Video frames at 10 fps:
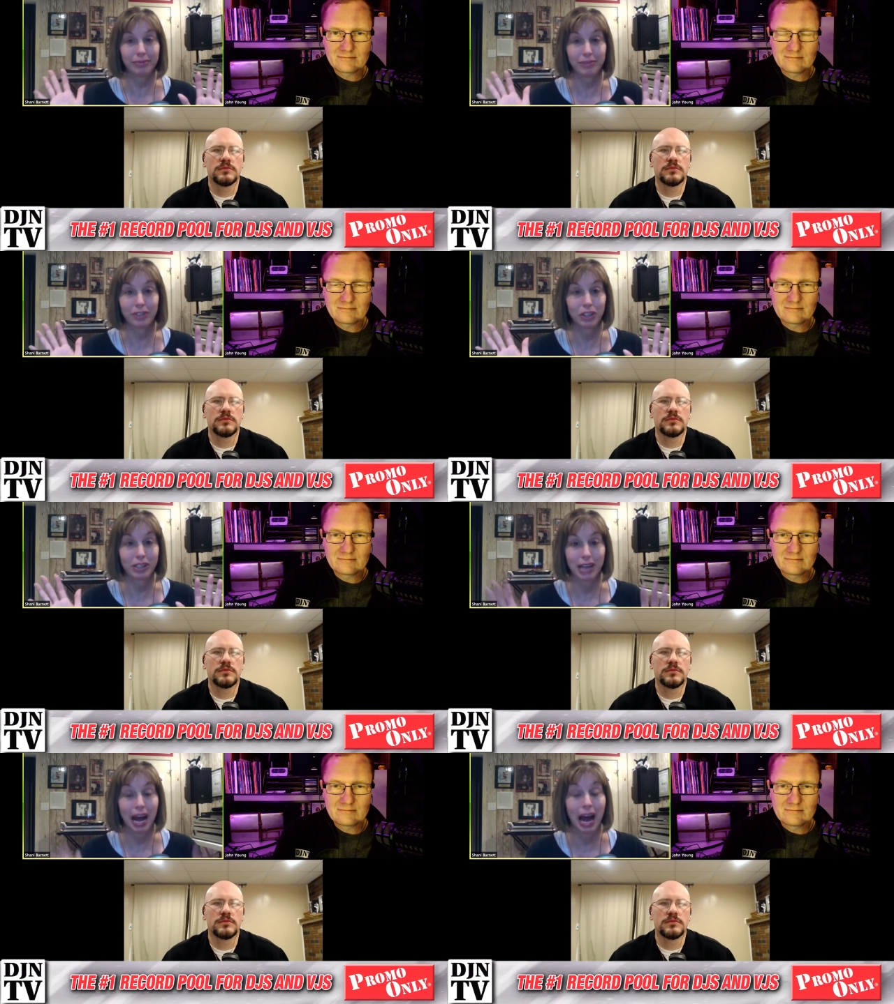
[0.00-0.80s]

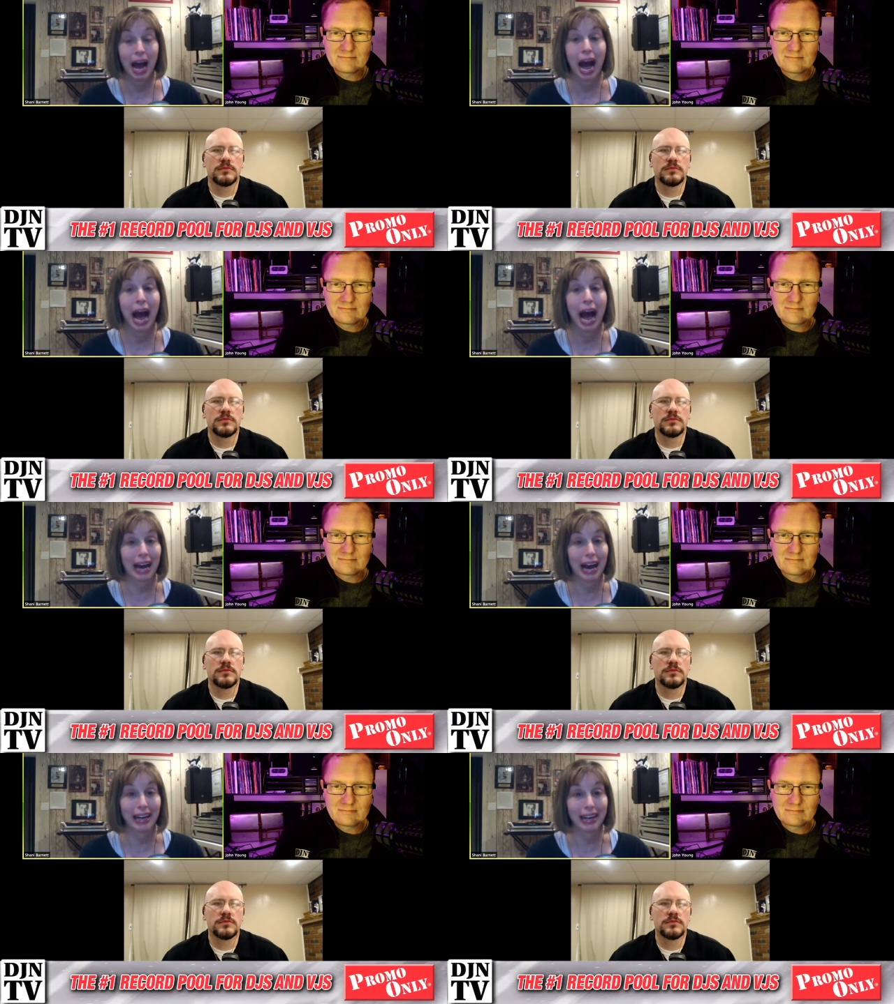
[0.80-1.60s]
Speaker 1: just a hot,
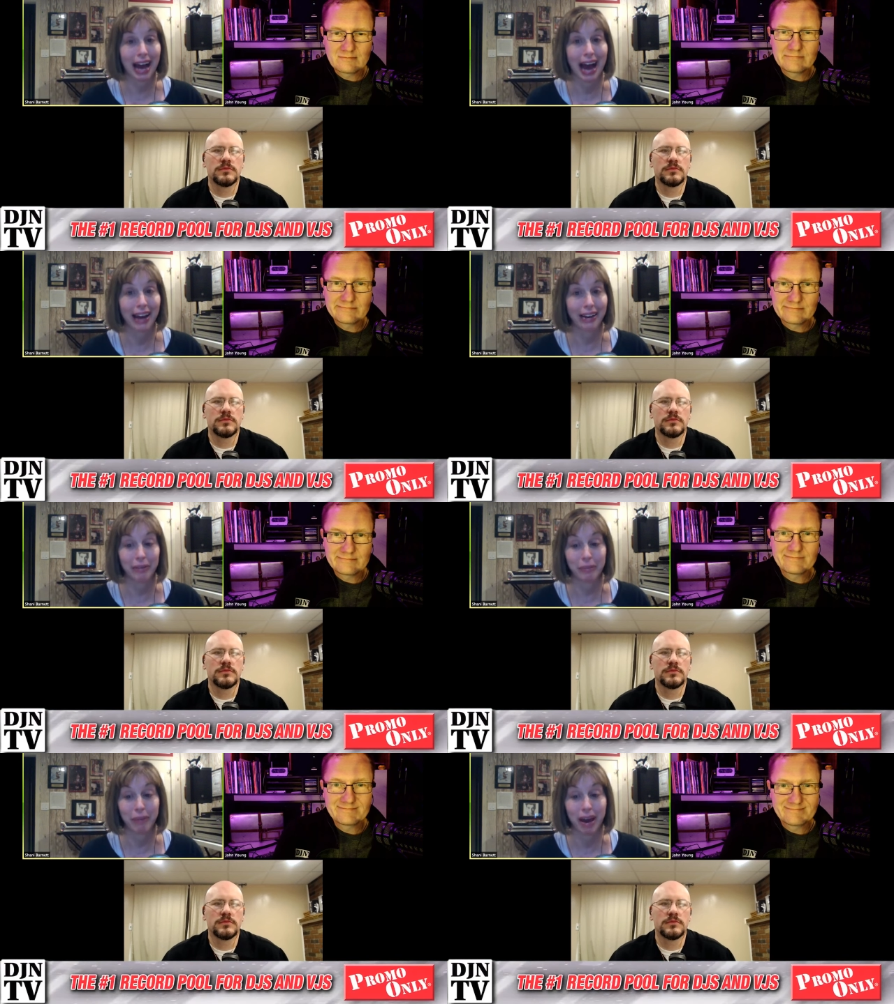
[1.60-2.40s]
hot, hot
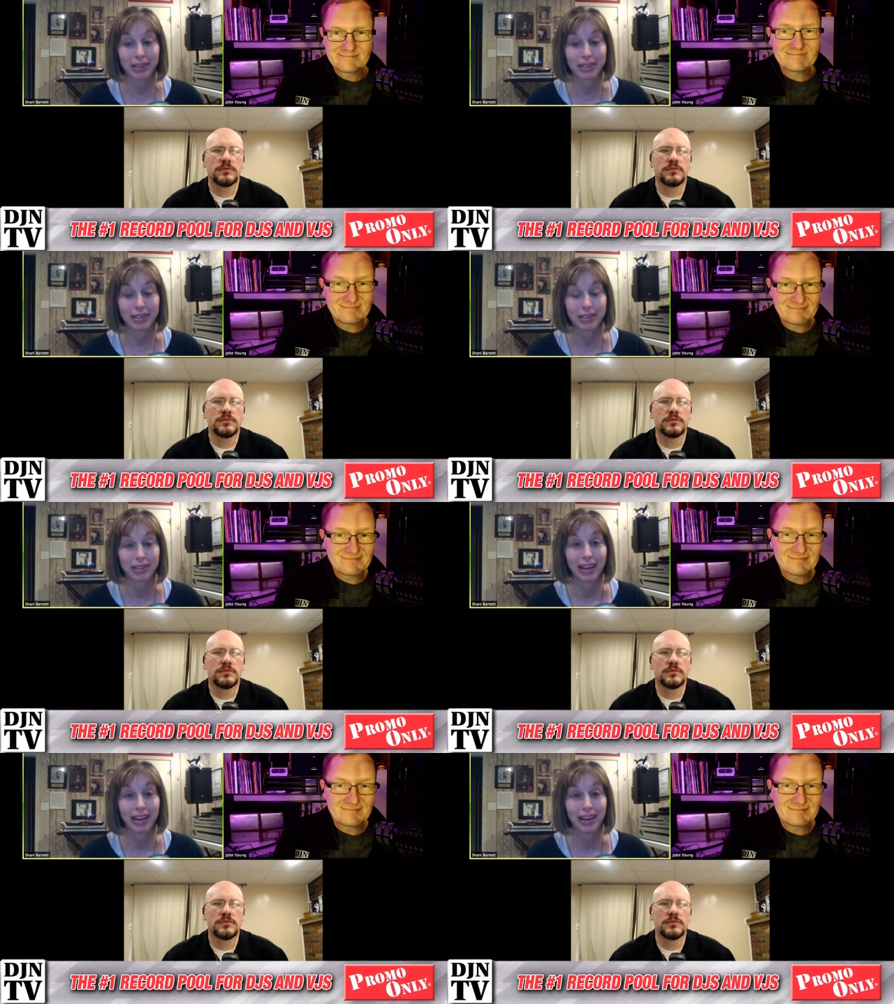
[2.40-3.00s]
mess.